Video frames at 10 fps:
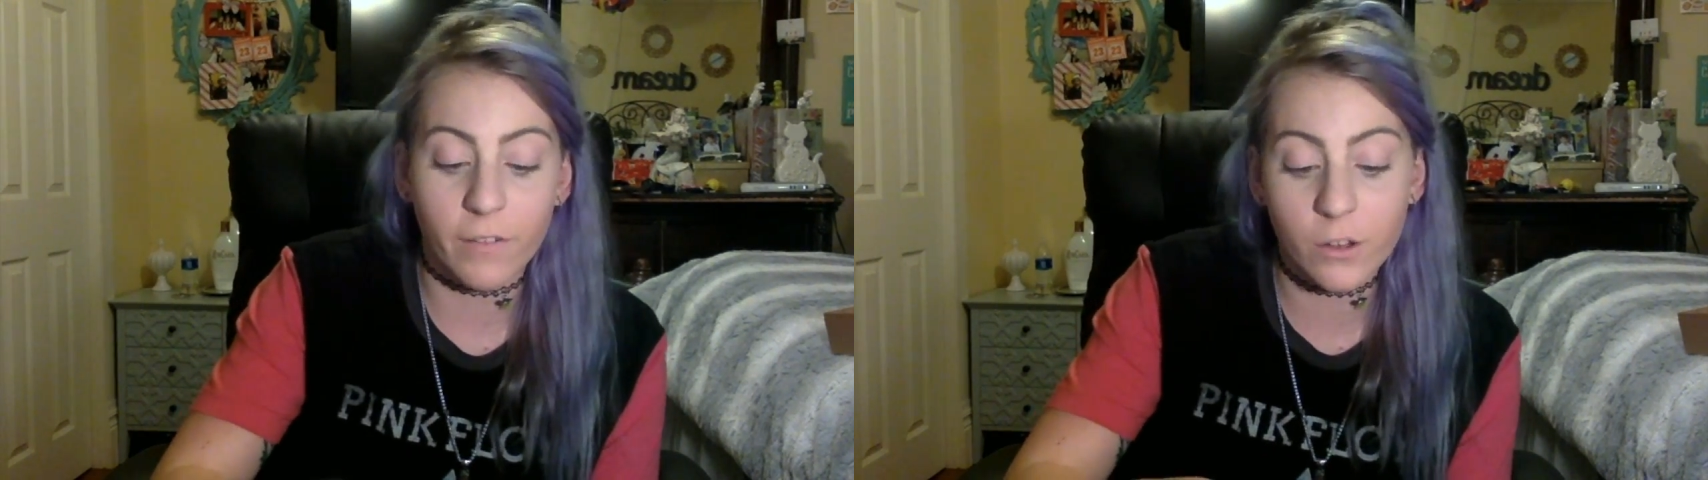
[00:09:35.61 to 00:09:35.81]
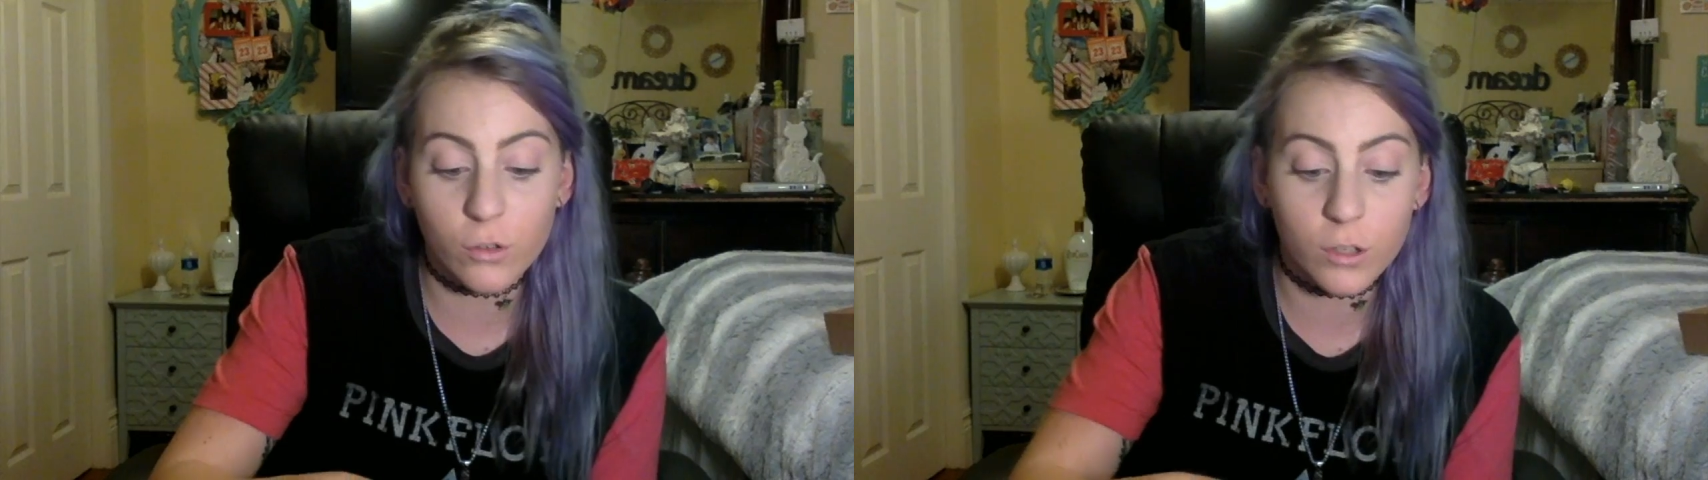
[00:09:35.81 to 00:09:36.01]

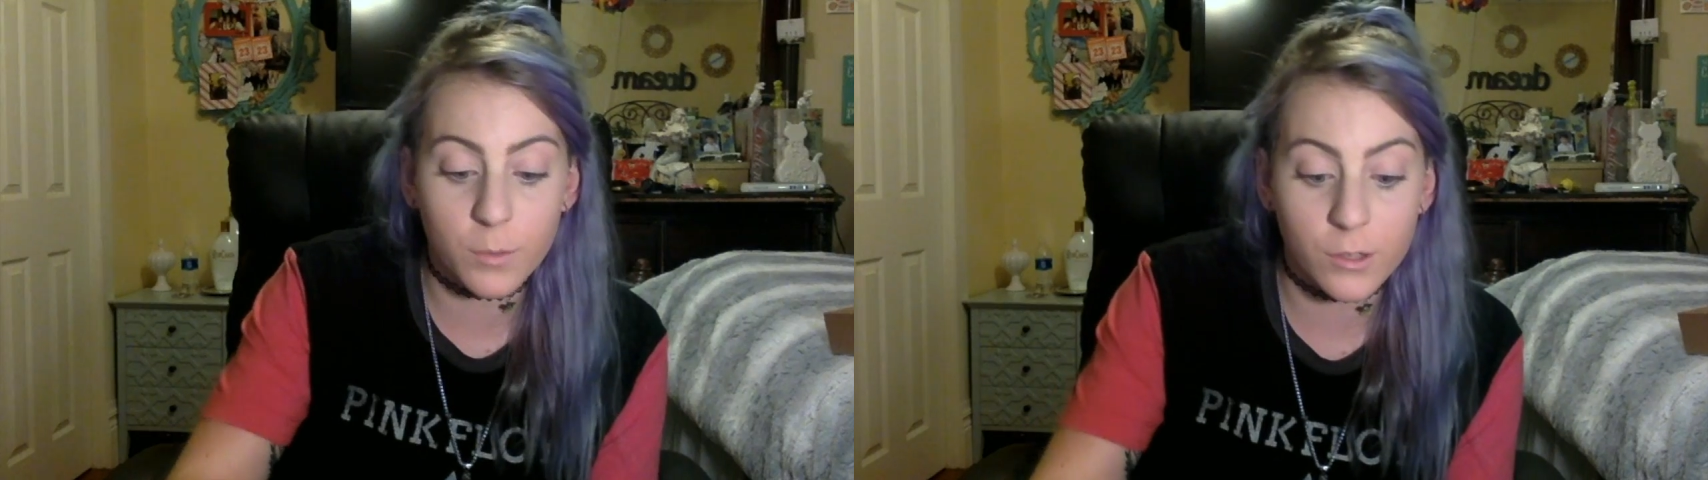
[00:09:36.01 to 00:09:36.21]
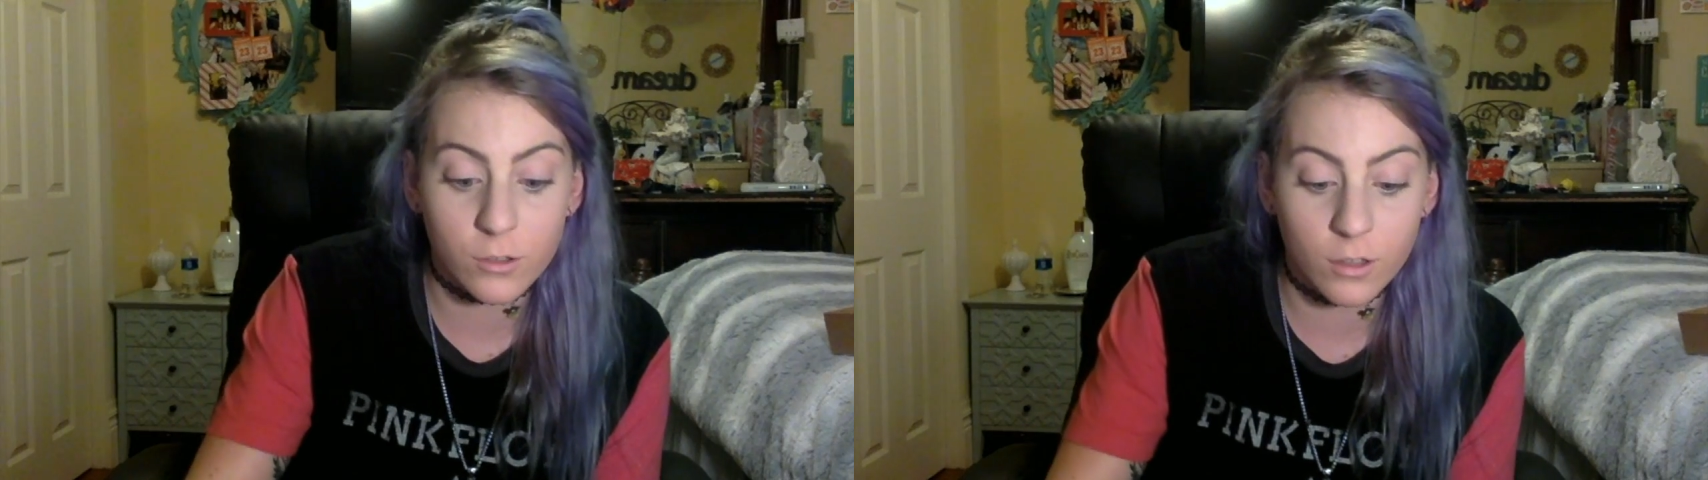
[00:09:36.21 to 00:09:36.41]
facial
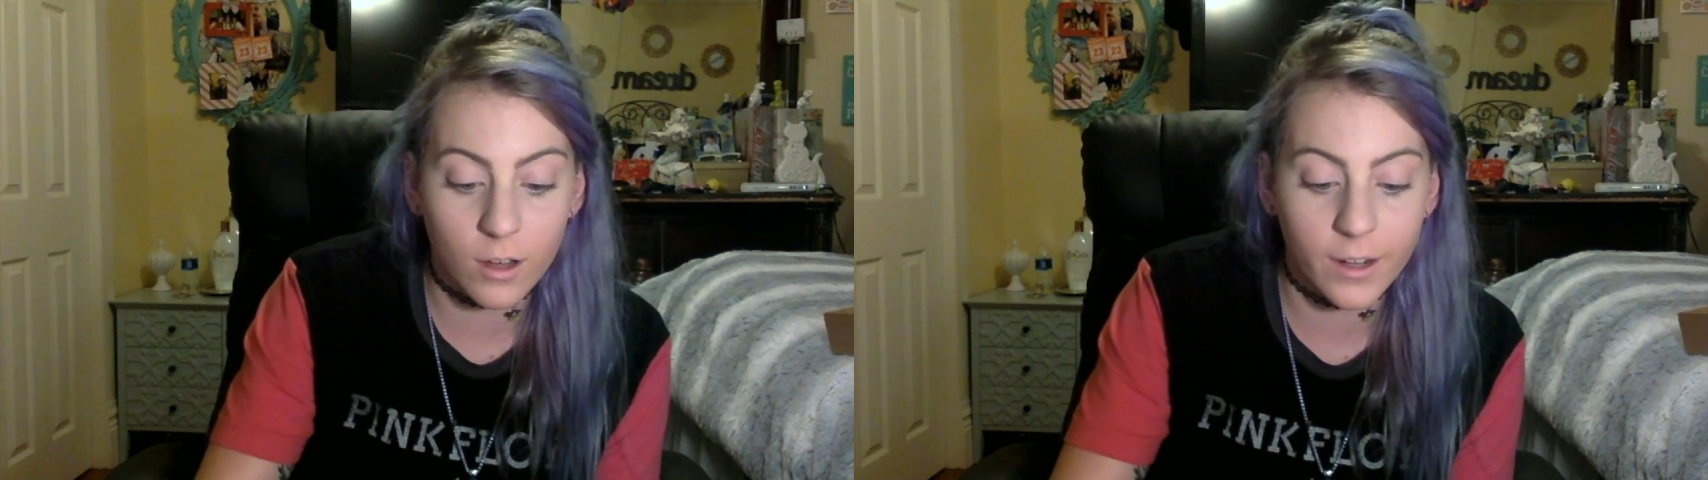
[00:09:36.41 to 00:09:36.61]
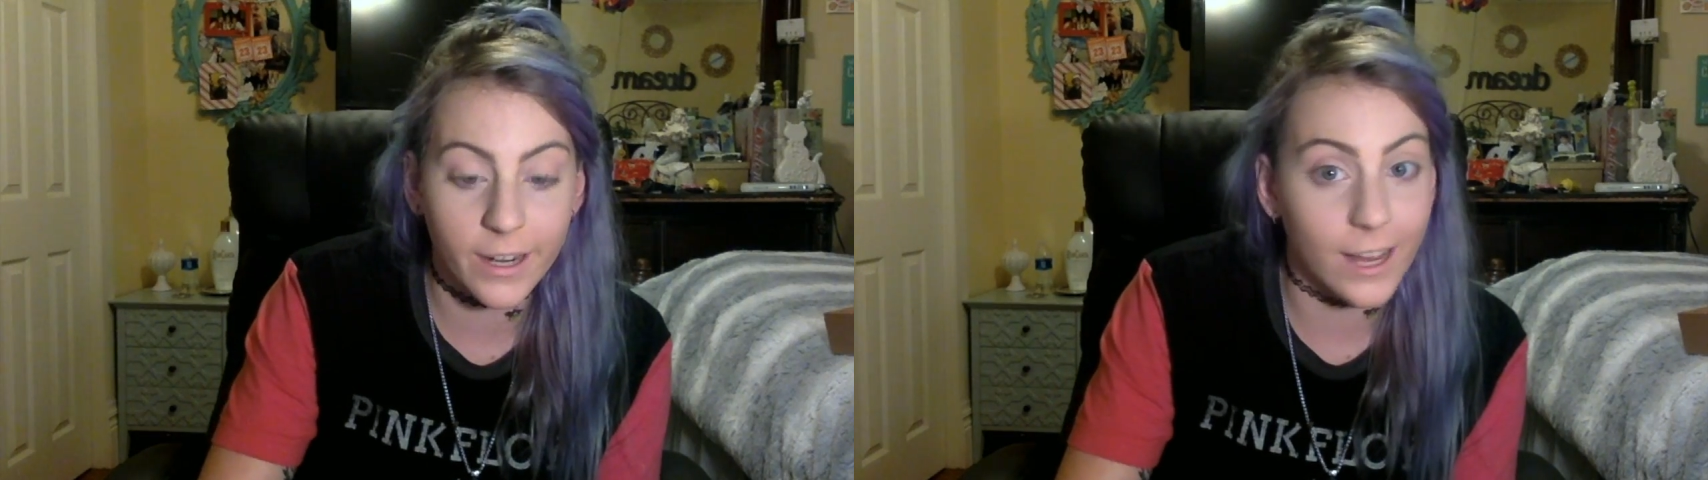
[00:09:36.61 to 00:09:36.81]
expressions a
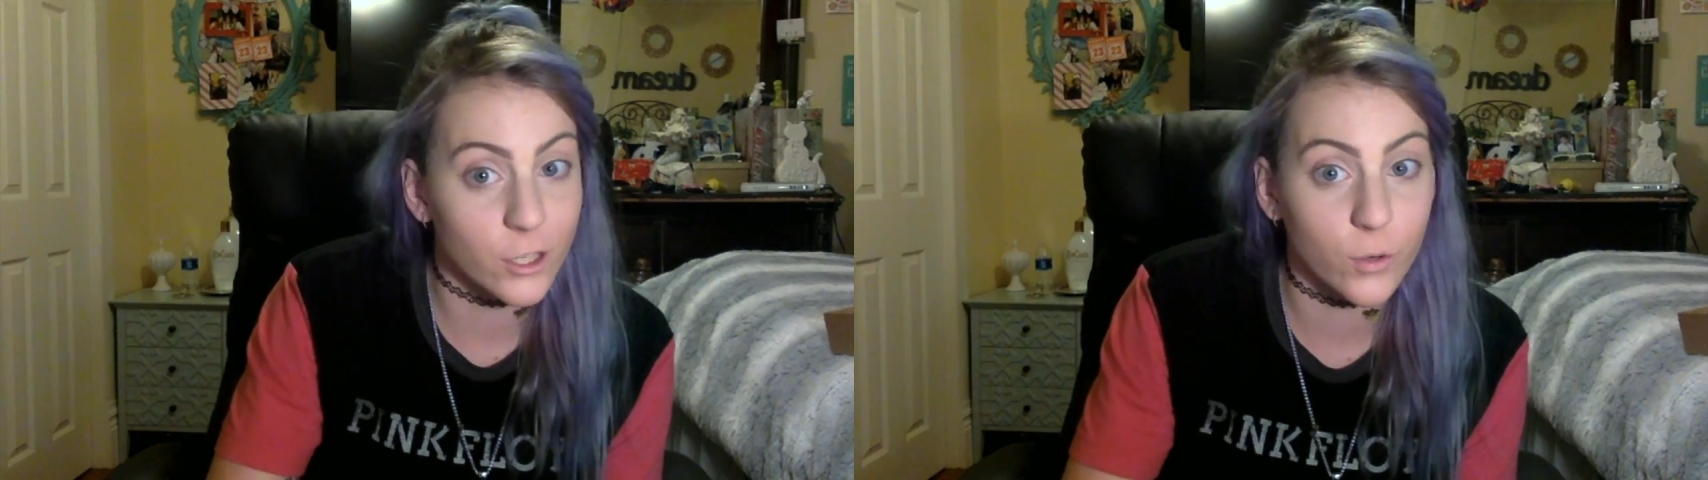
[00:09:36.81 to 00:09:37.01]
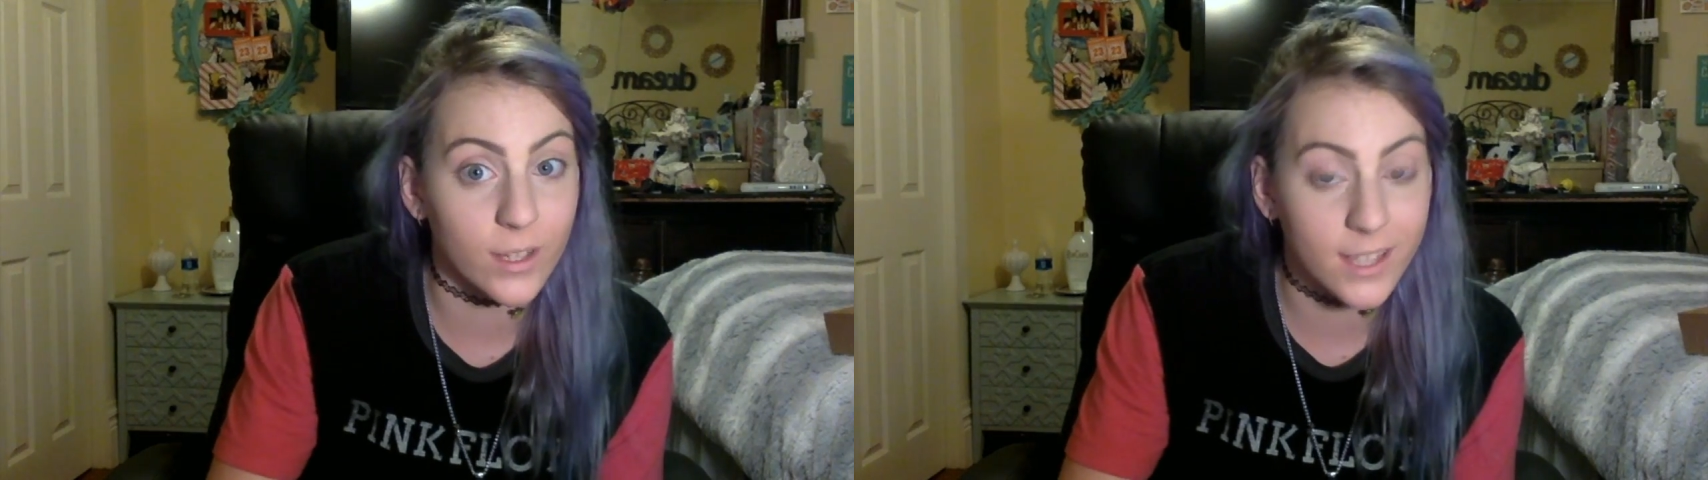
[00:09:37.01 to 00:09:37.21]
lot,
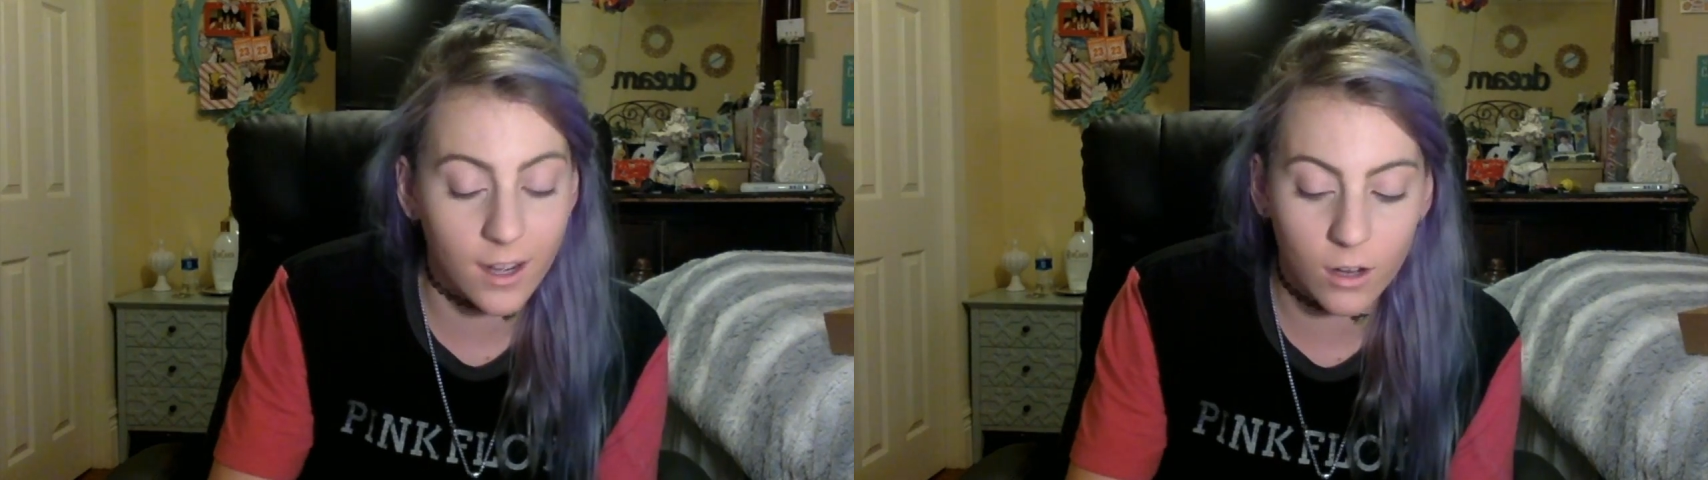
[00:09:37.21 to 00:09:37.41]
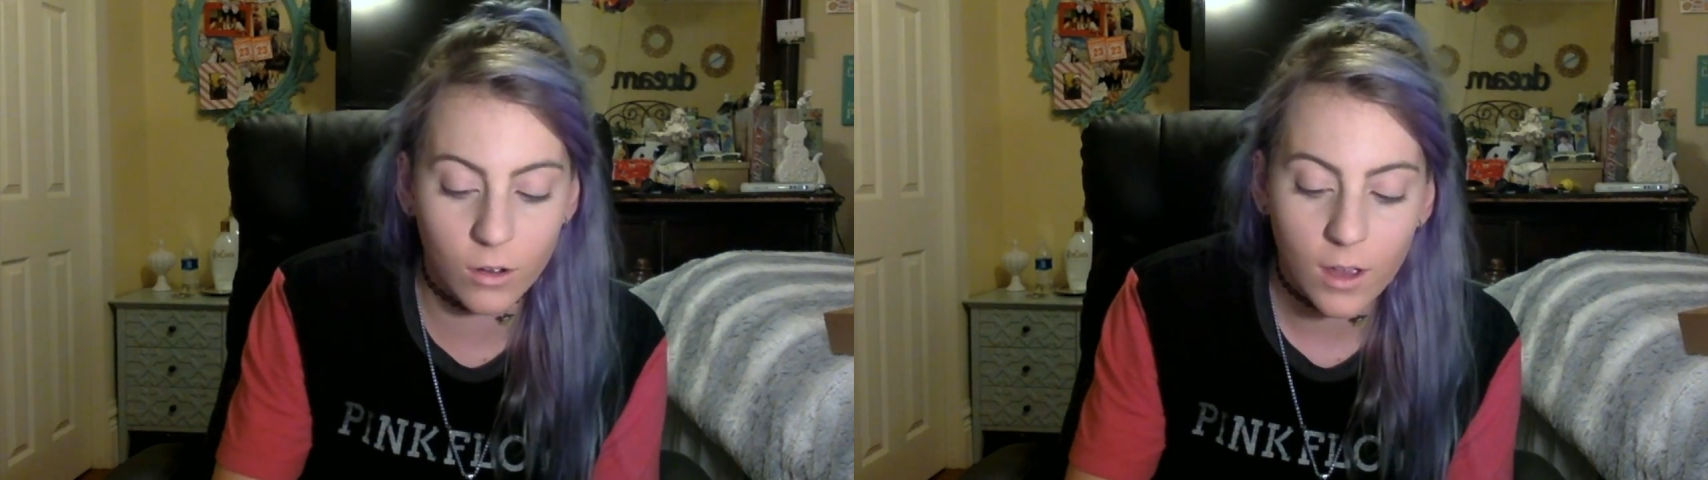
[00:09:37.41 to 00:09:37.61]
as you can
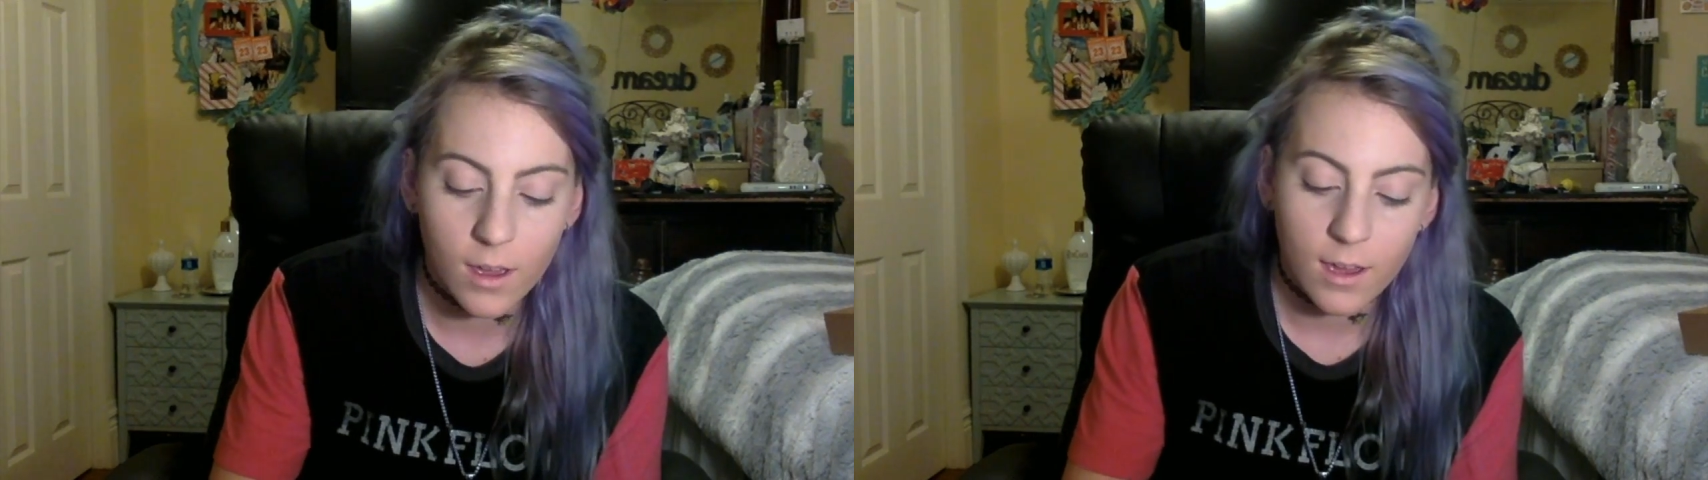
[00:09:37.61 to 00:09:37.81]
tell,